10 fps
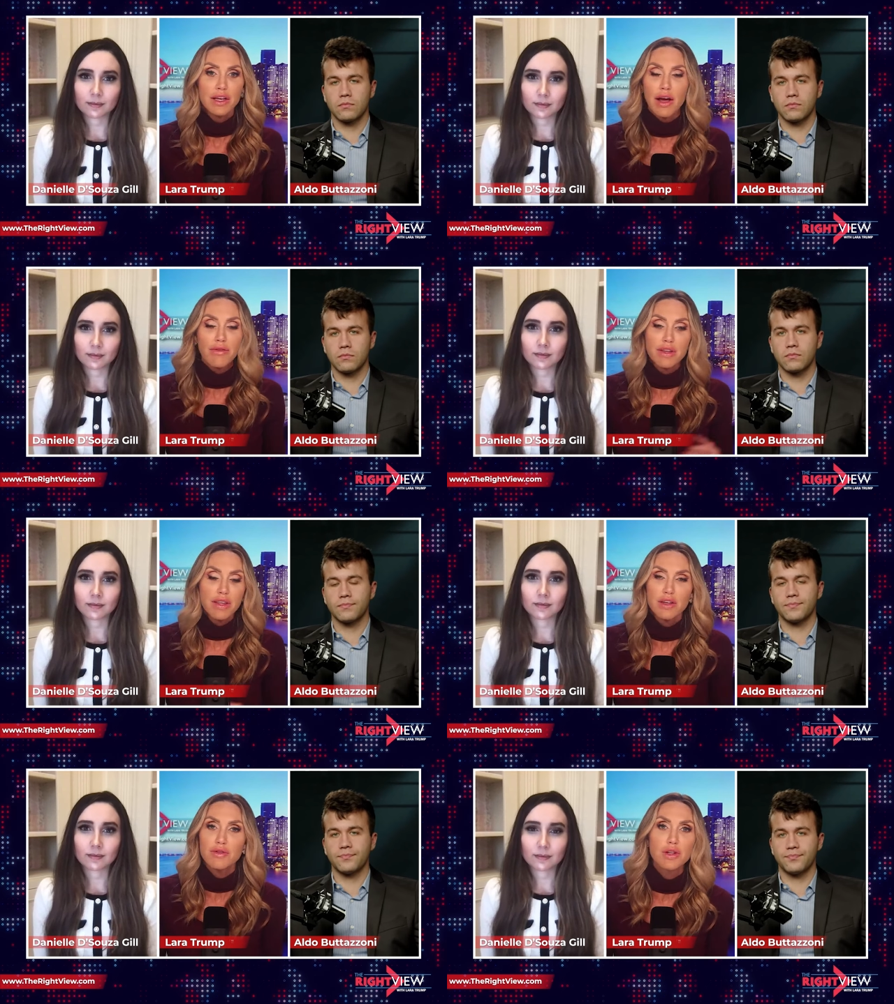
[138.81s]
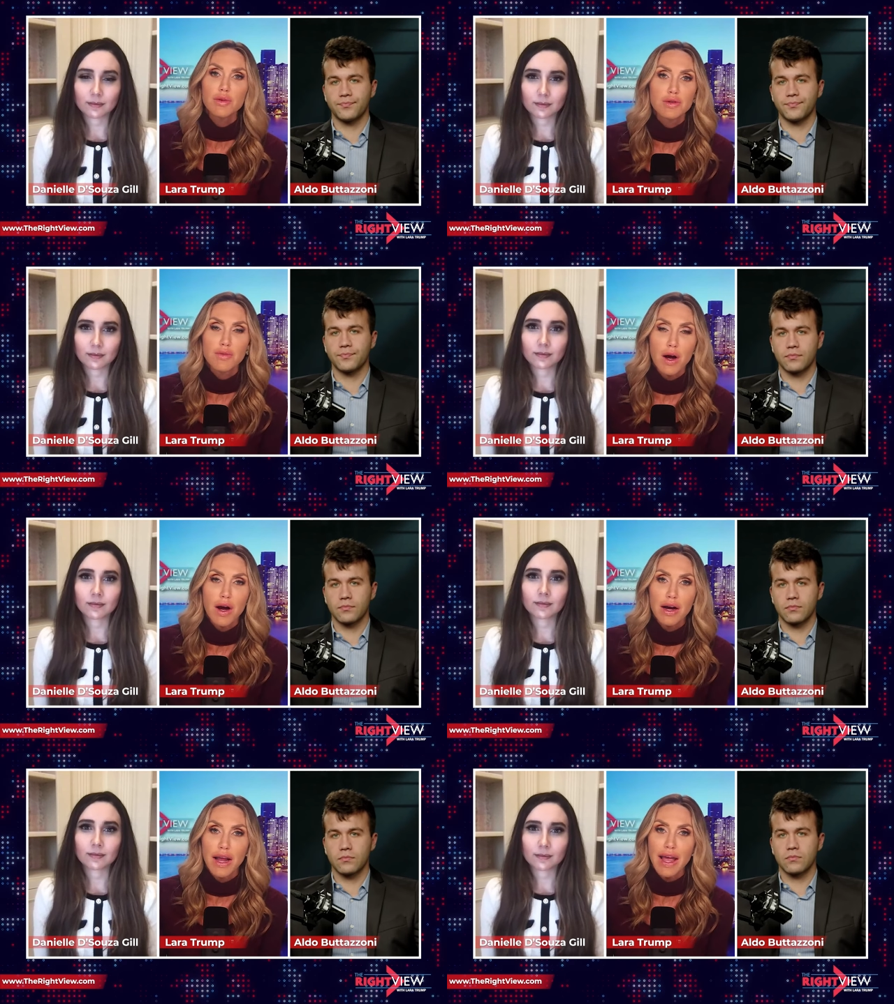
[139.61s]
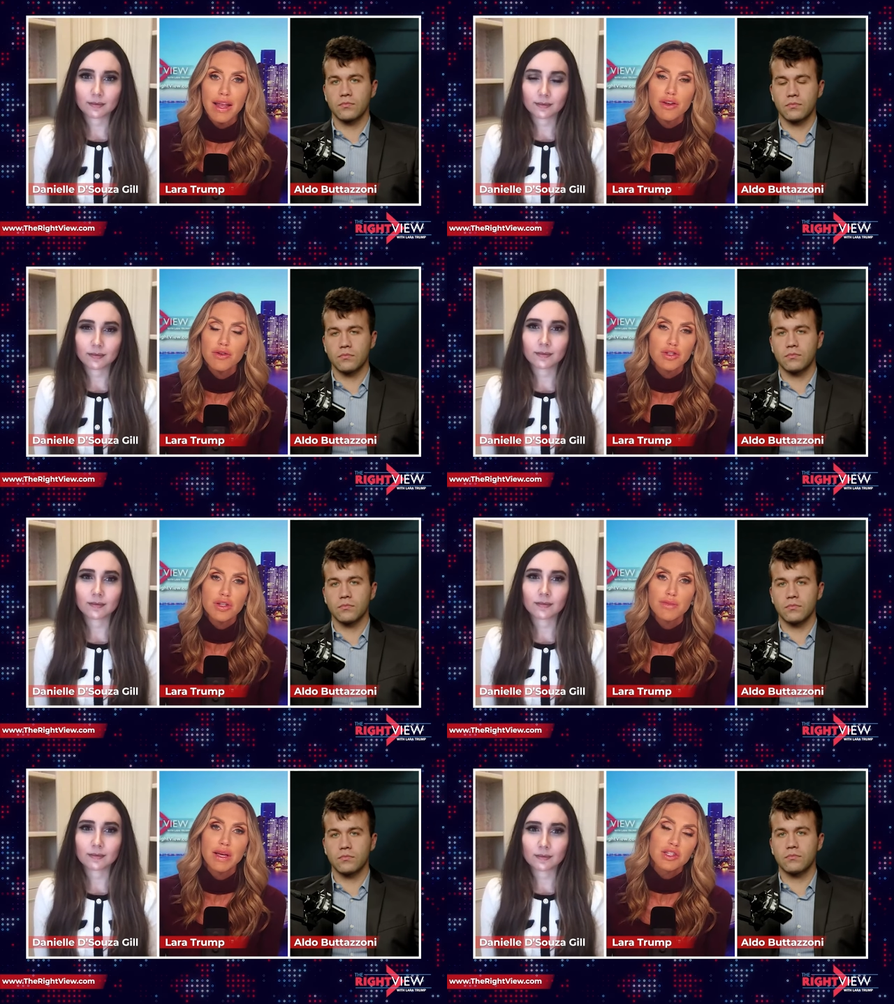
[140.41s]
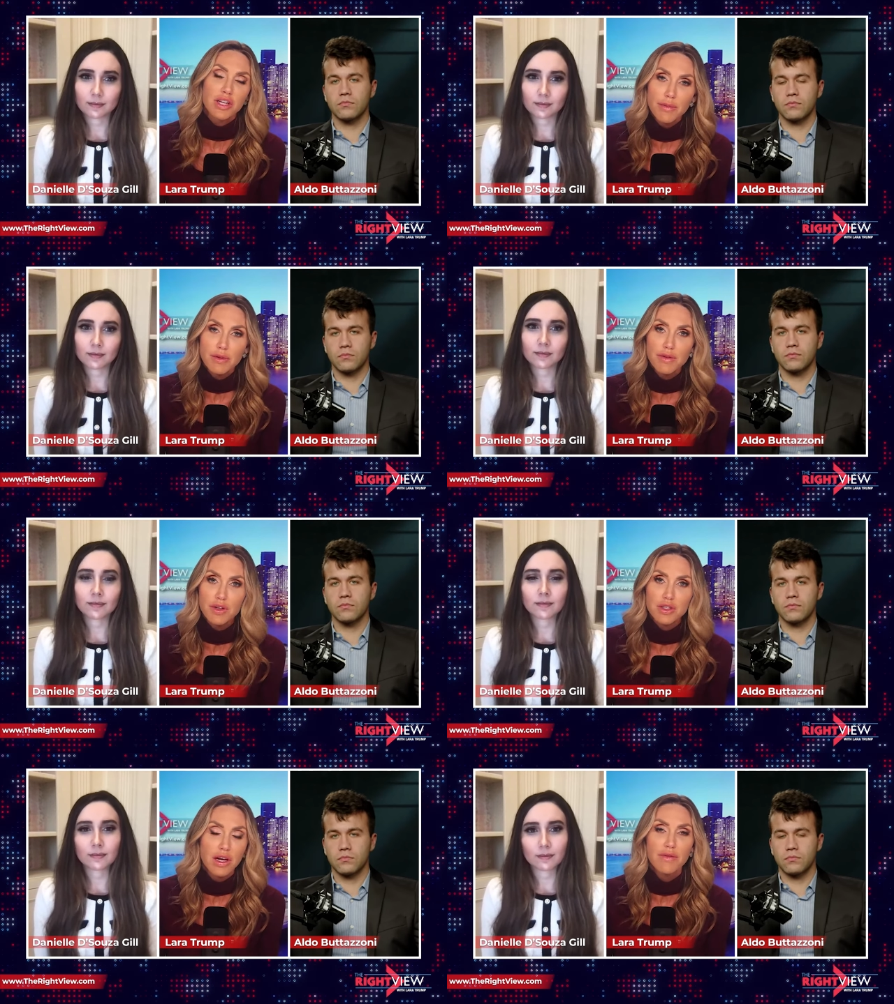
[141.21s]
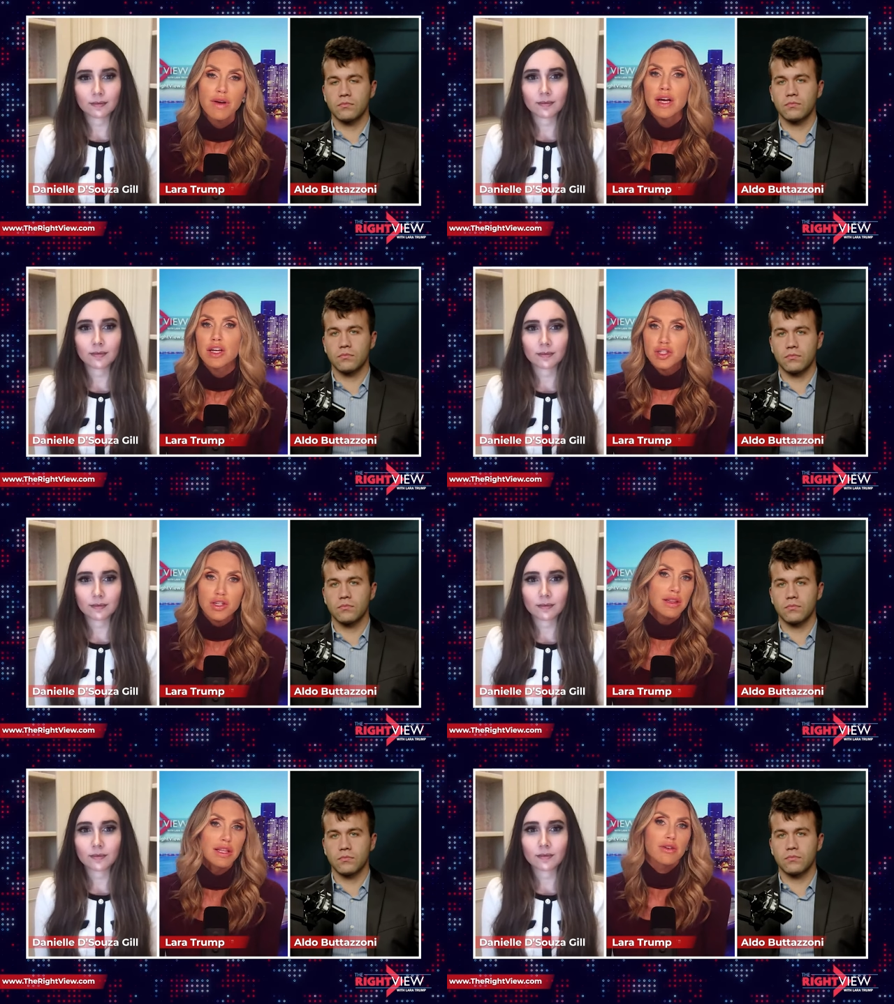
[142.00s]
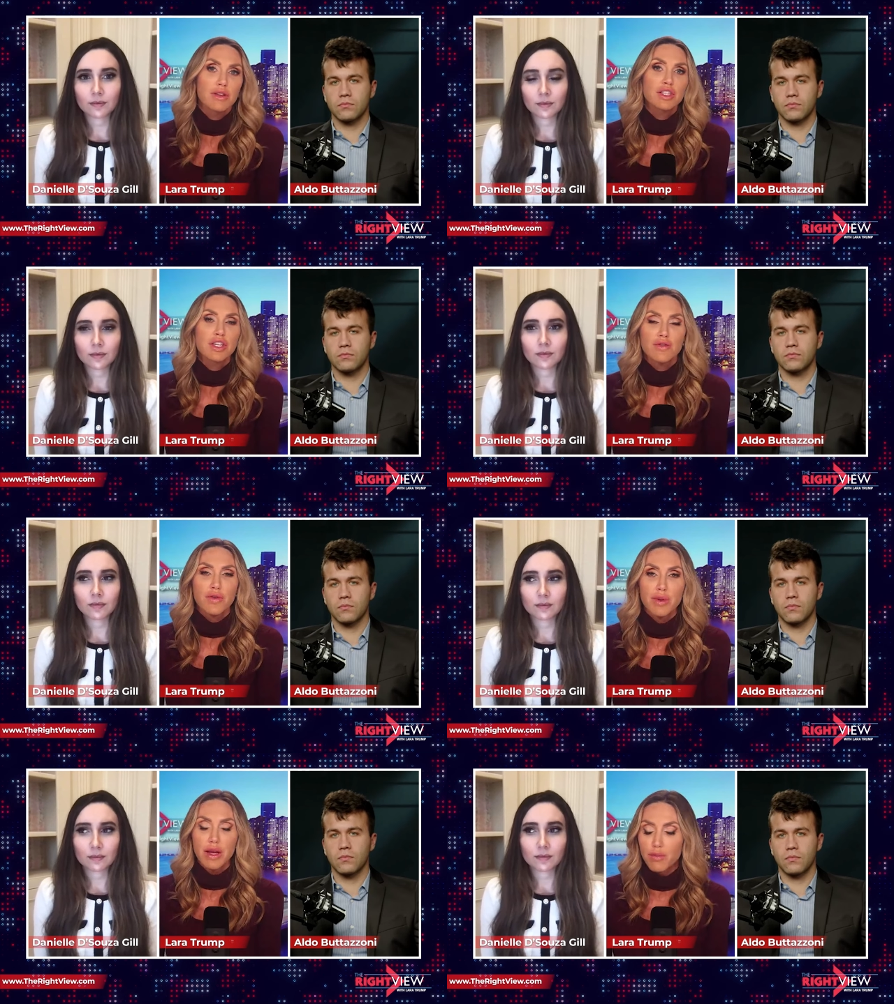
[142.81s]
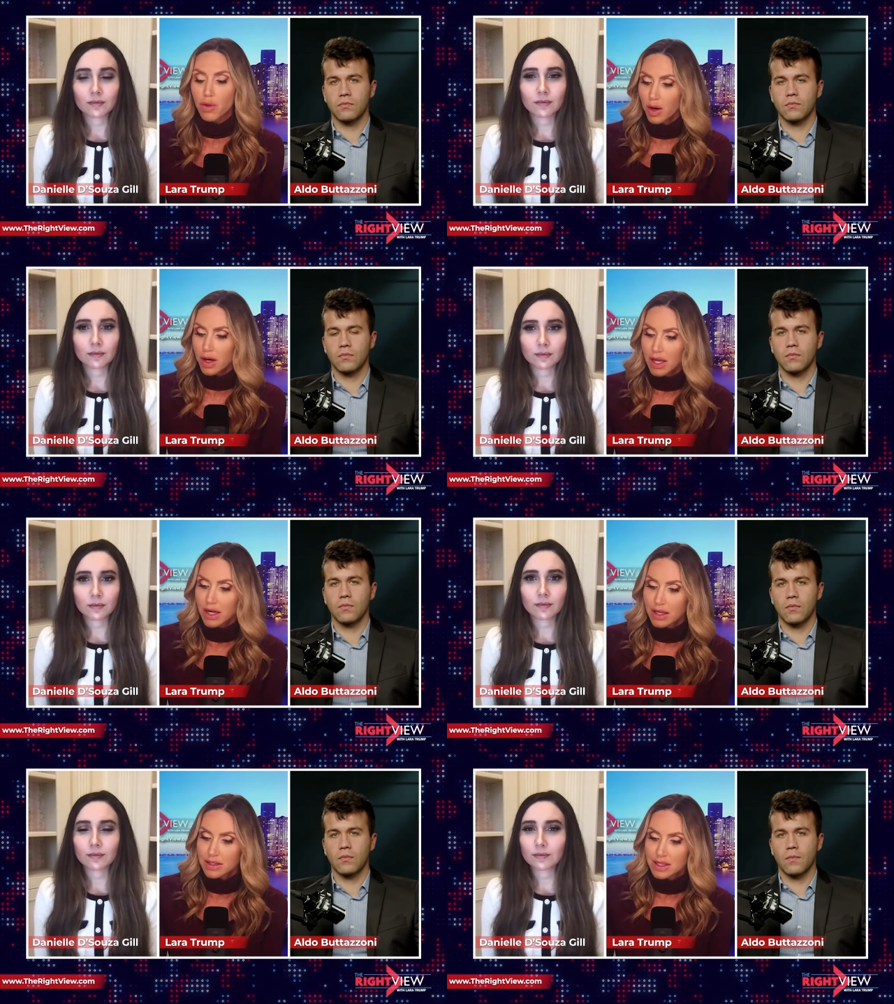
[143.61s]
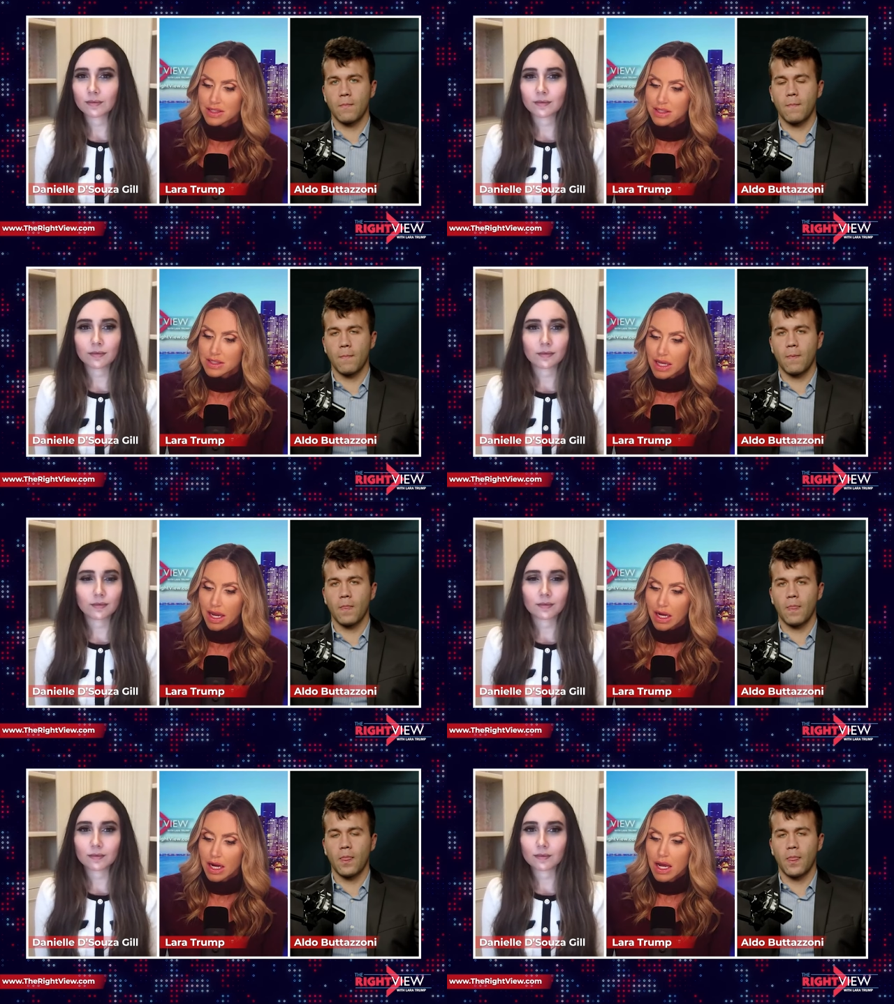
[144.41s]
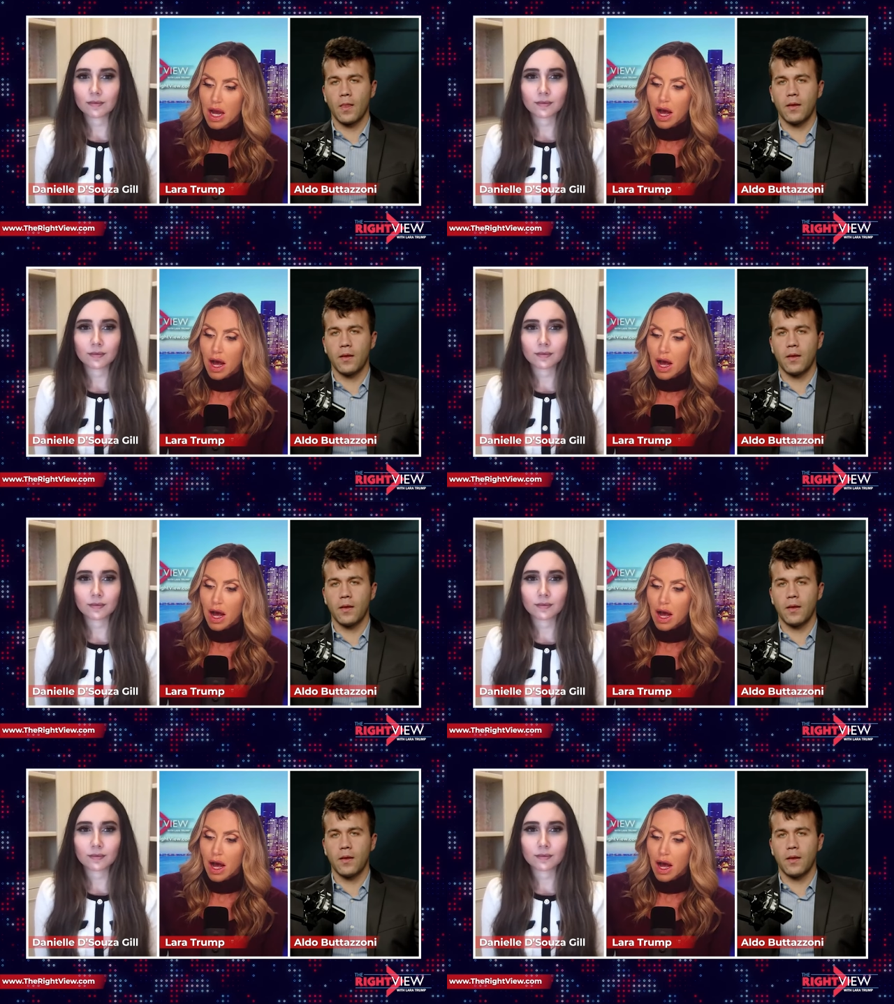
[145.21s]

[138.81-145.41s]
Speaker 1: everything you do is wrong and you should be ashamed of yourself literally just for being born. It is it's insane.